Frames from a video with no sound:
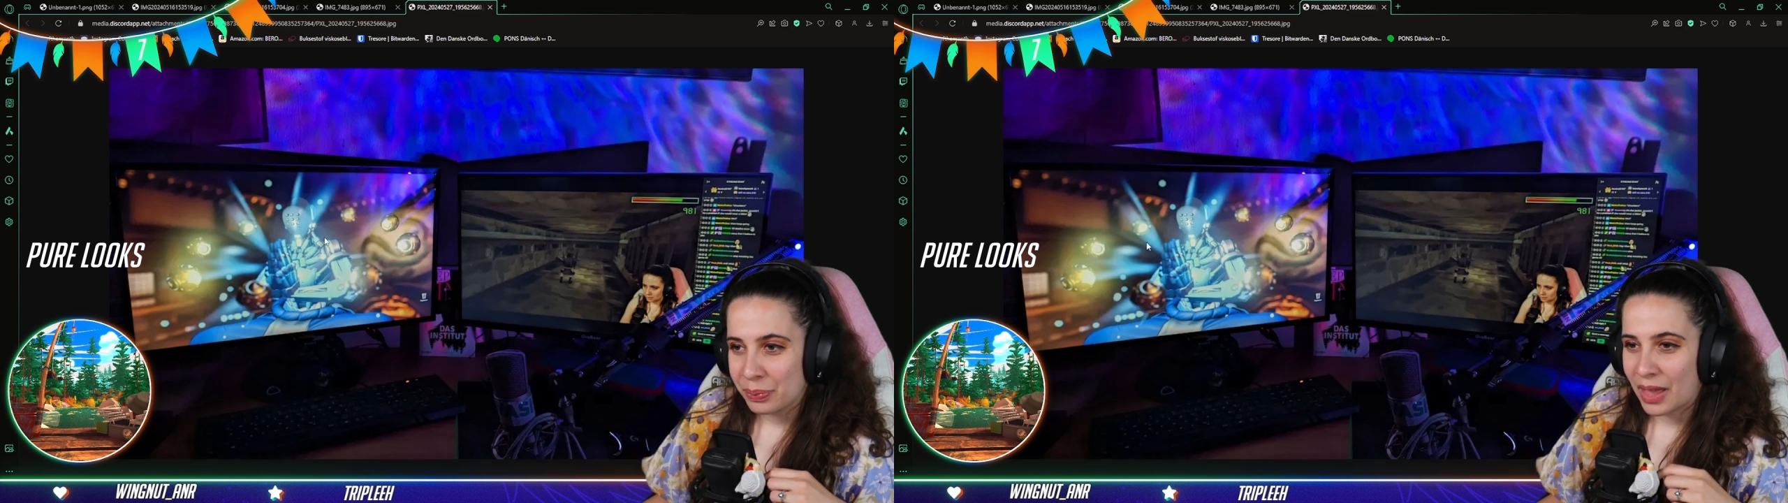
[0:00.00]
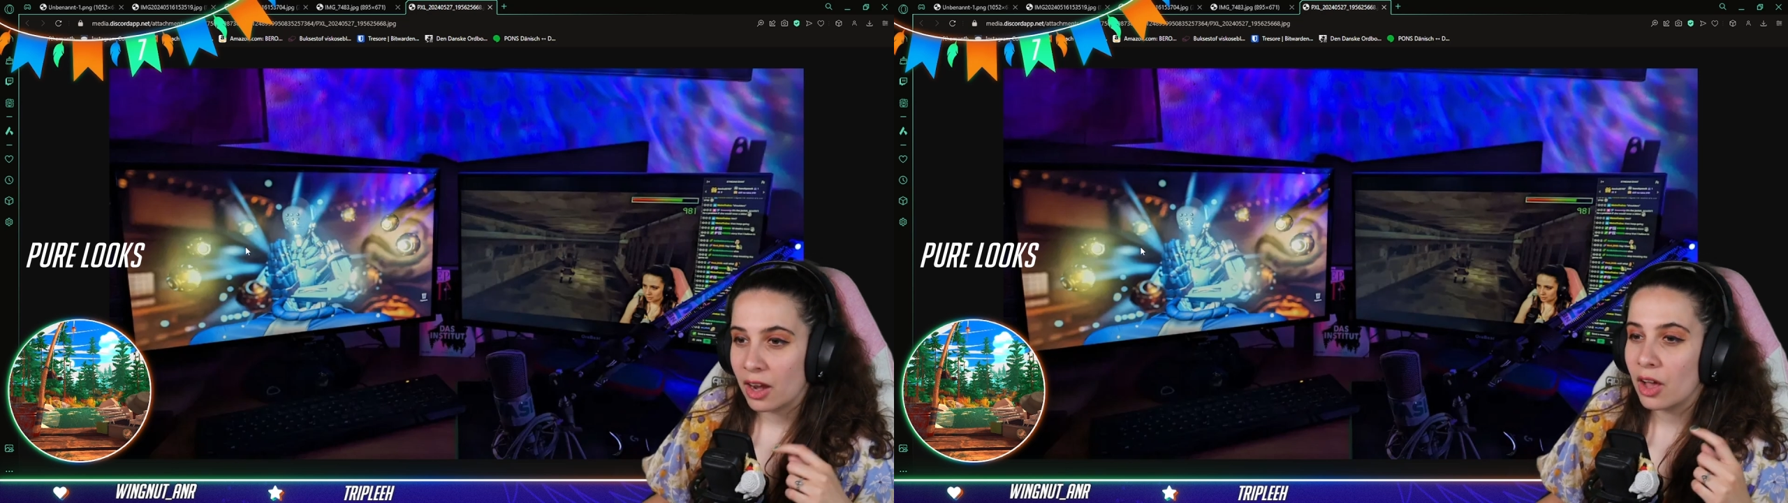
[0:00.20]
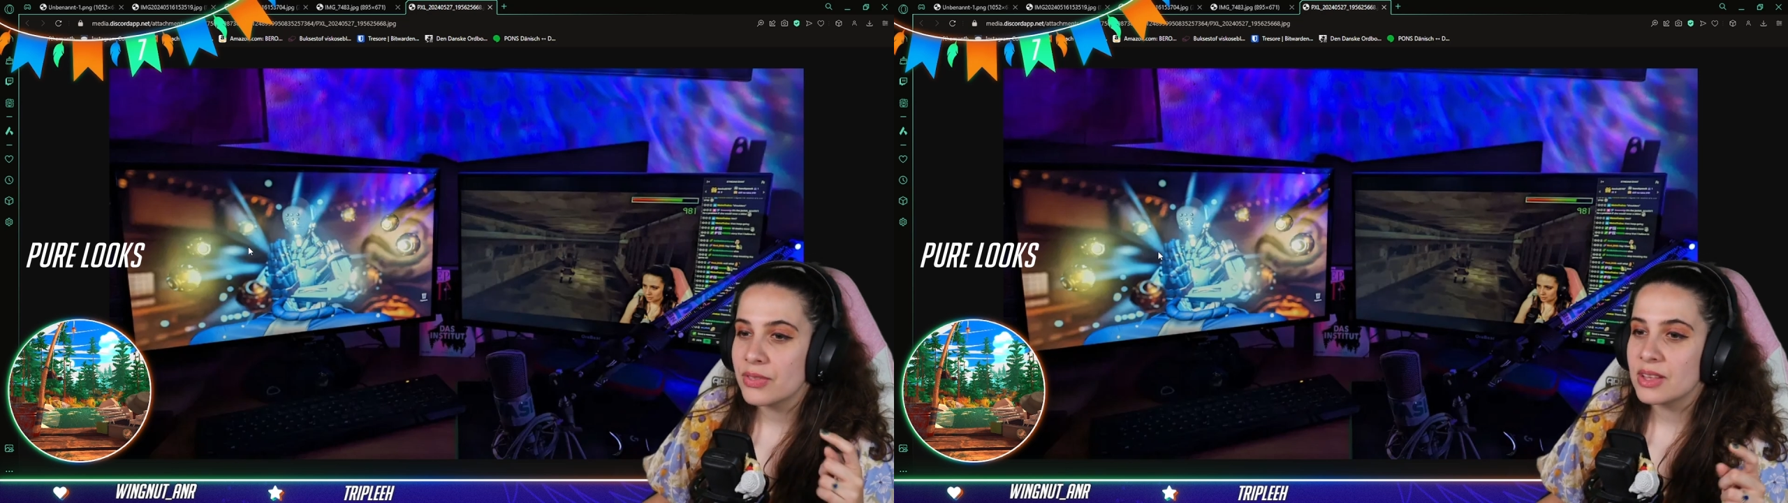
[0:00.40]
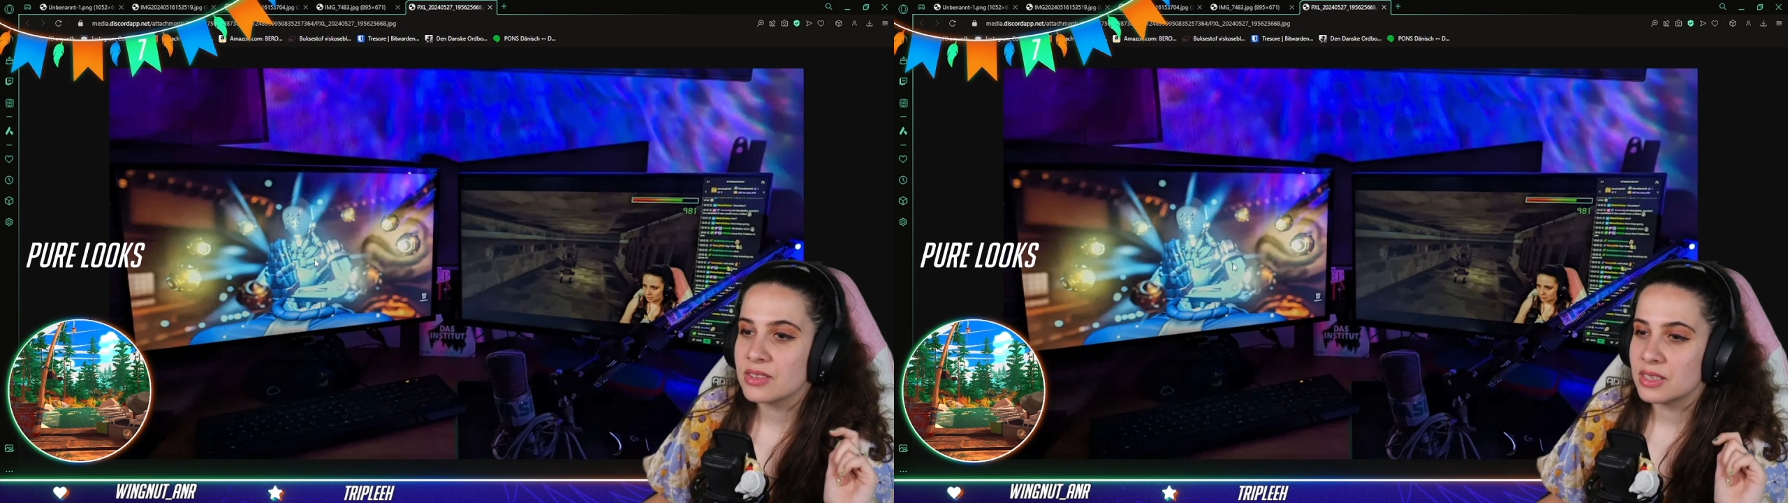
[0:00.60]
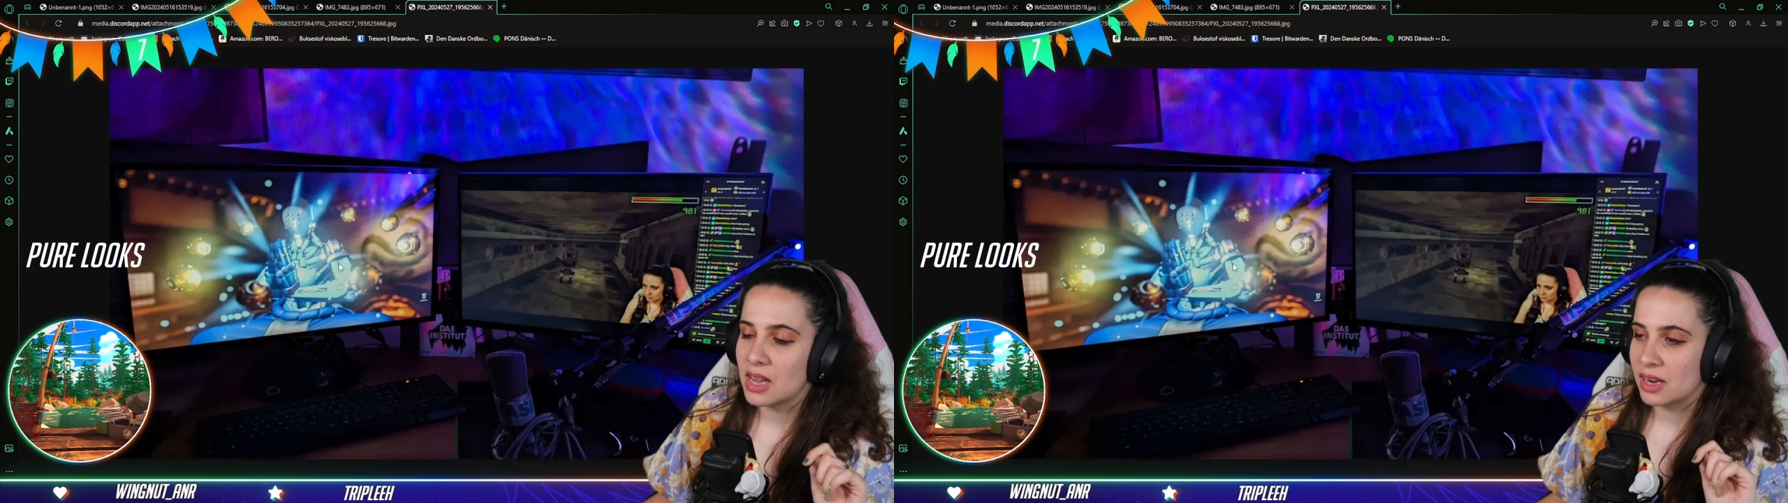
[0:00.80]
I love the
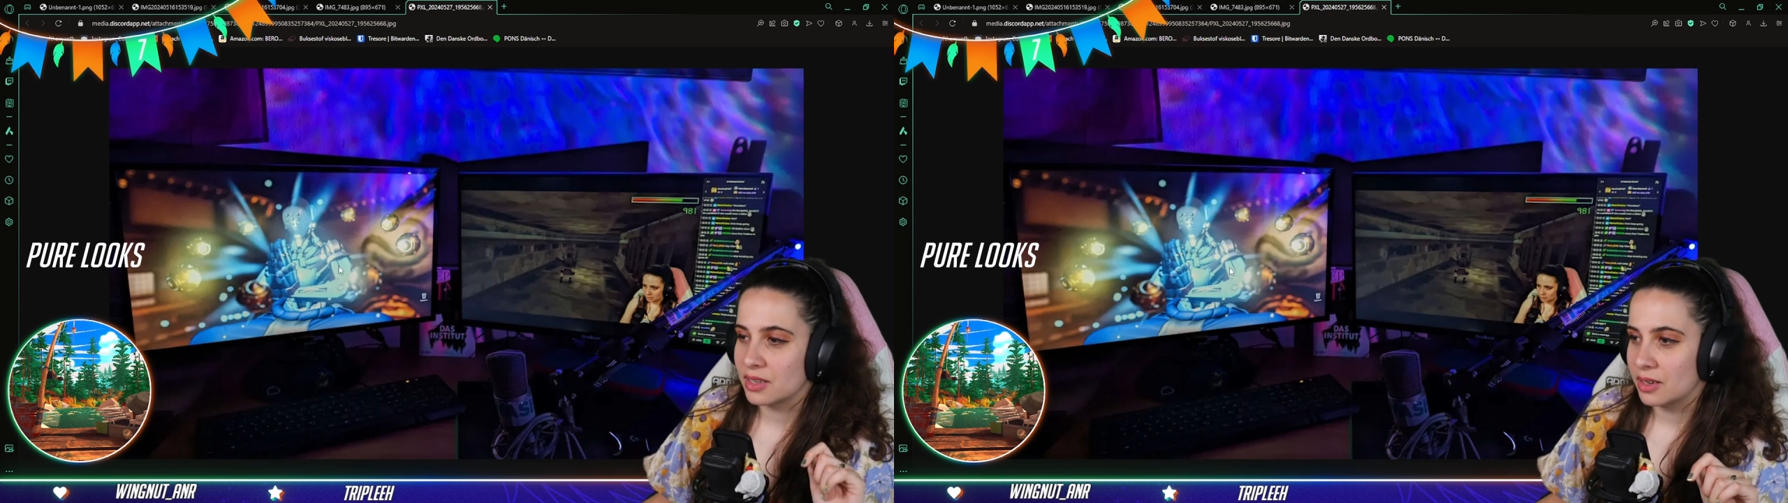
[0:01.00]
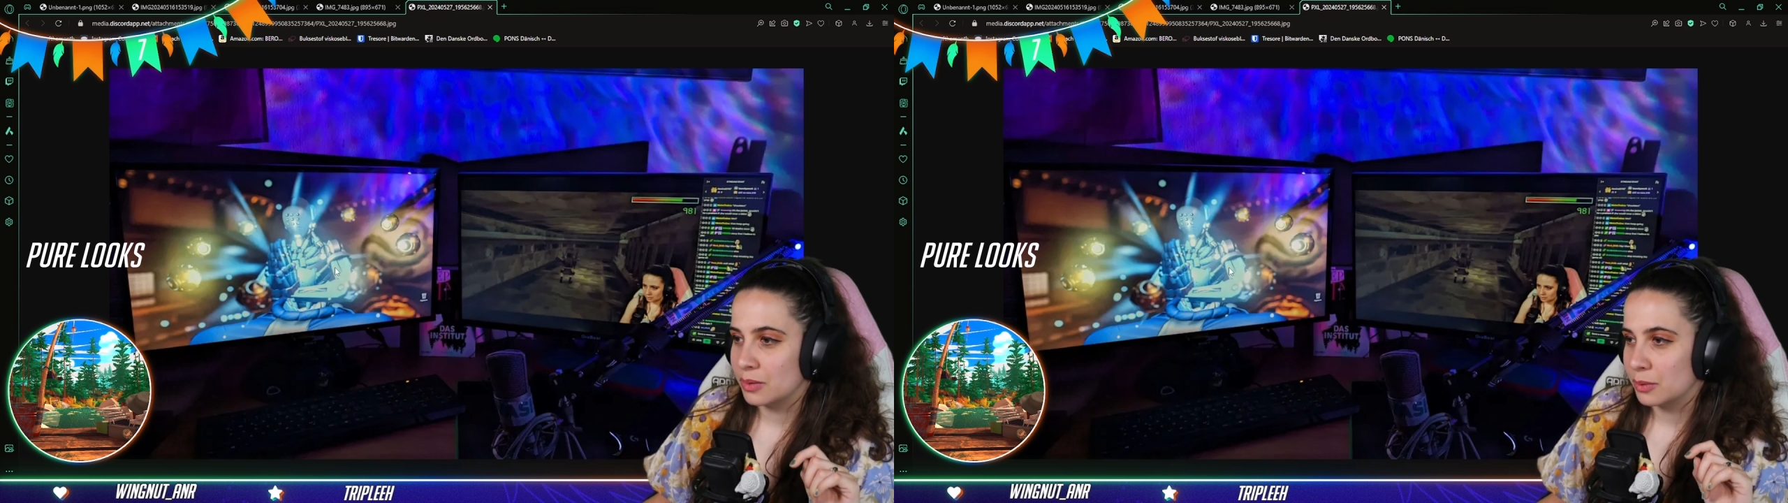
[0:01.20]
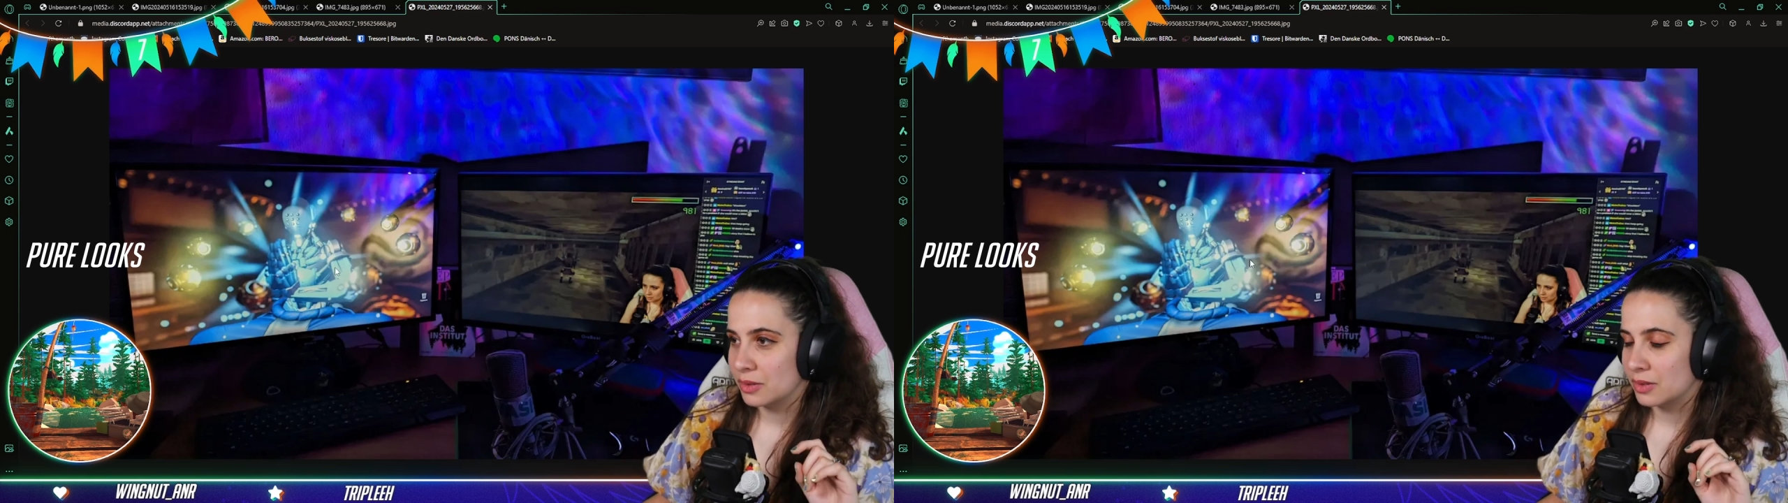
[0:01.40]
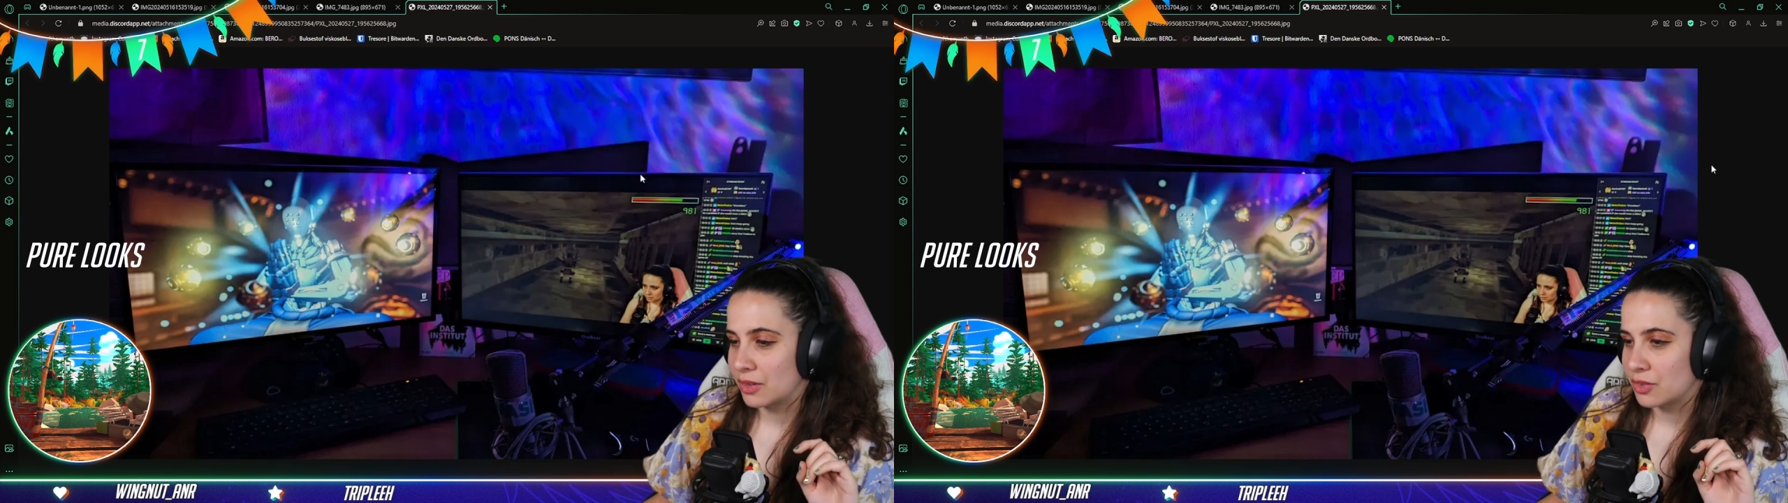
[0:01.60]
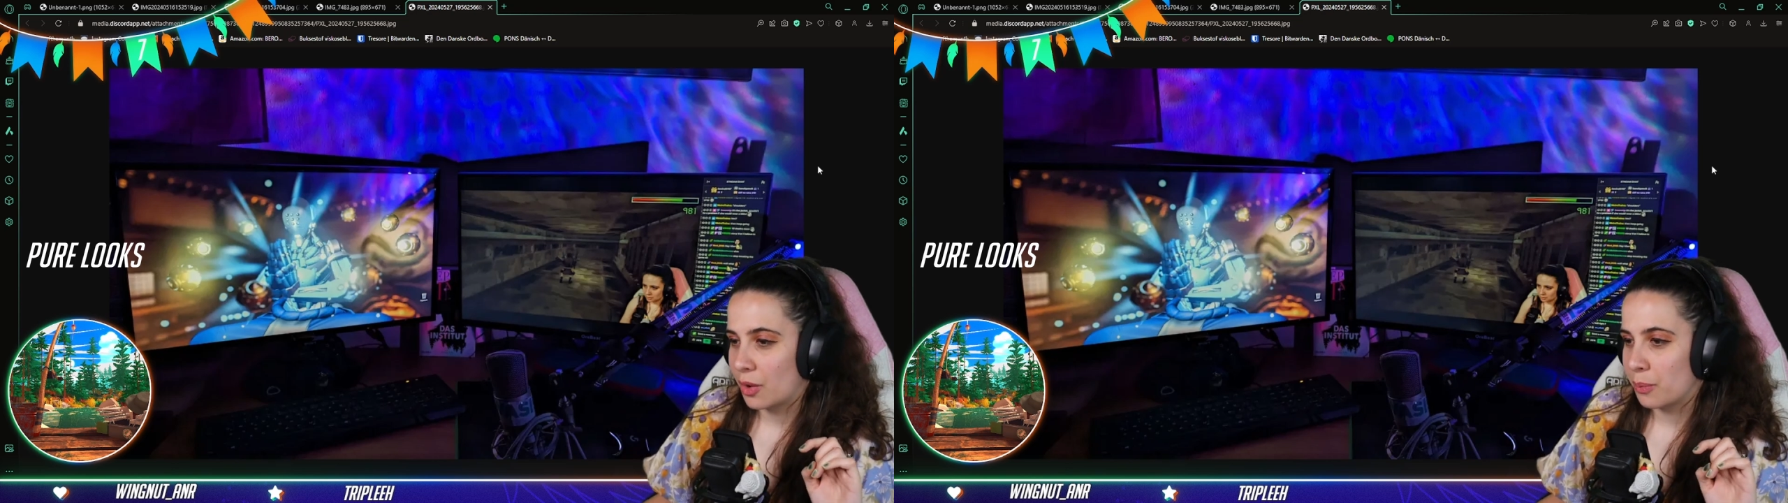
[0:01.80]
Zenyatta
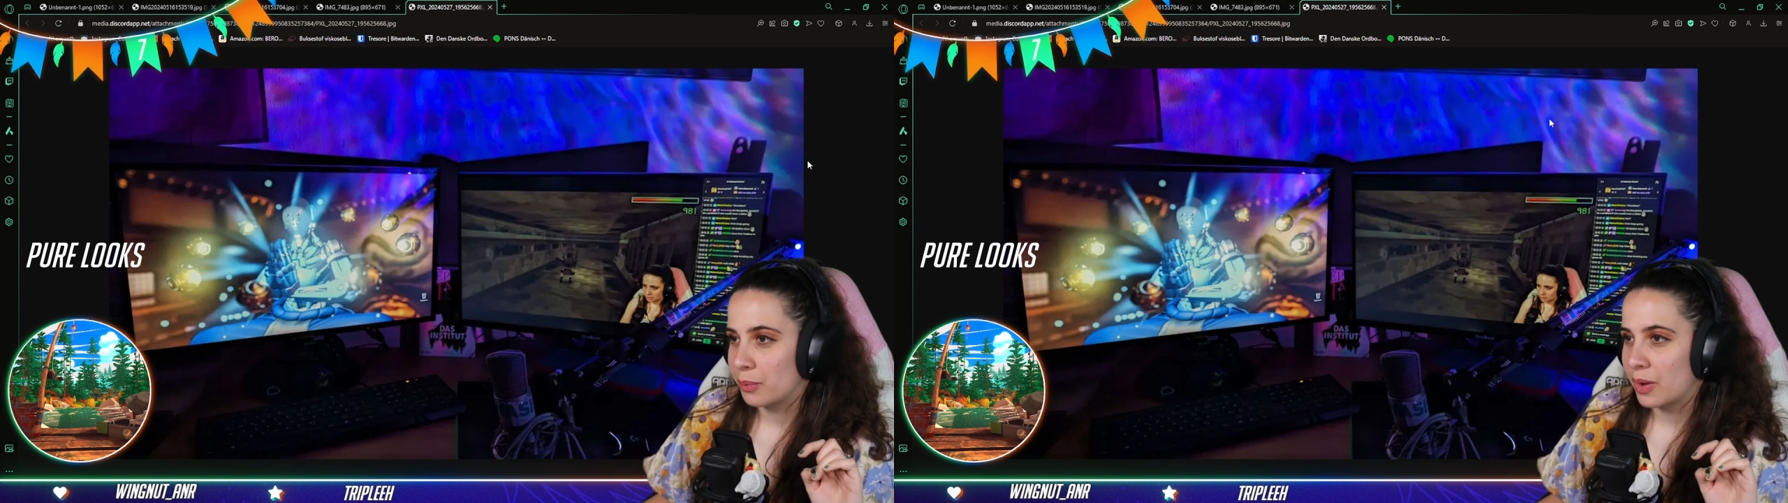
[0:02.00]
desktop.